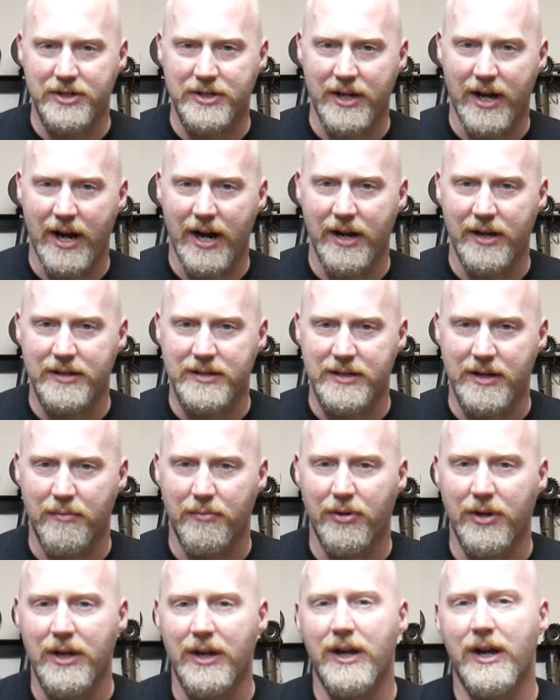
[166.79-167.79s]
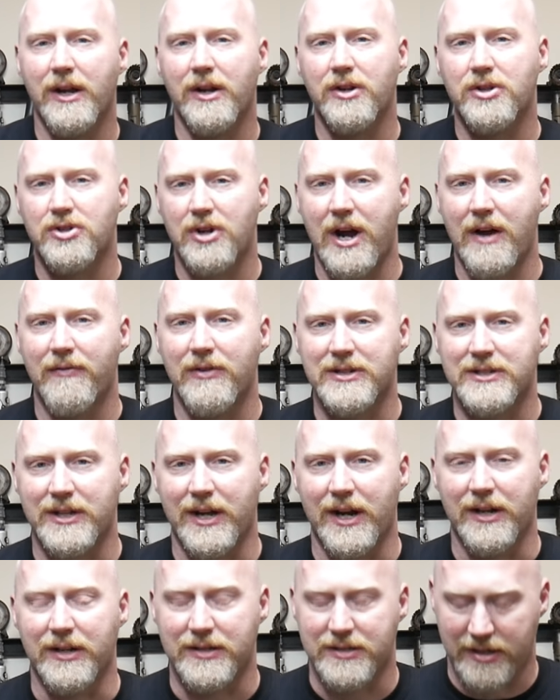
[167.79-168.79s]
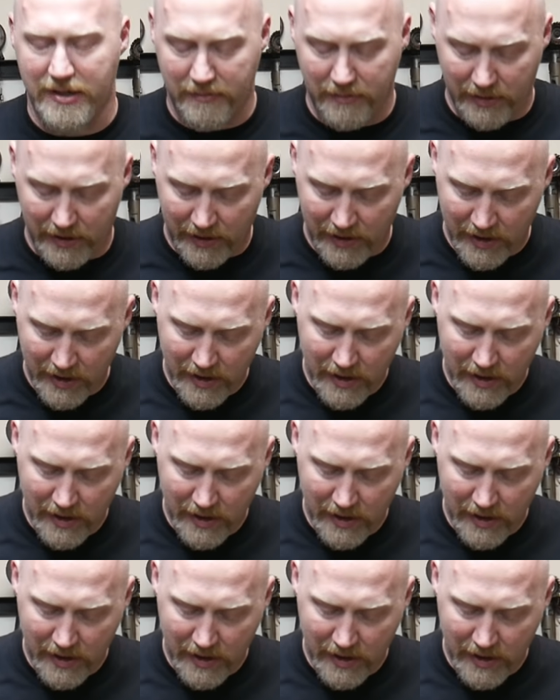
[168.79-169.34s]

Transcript: side assembly and a driver side assembly.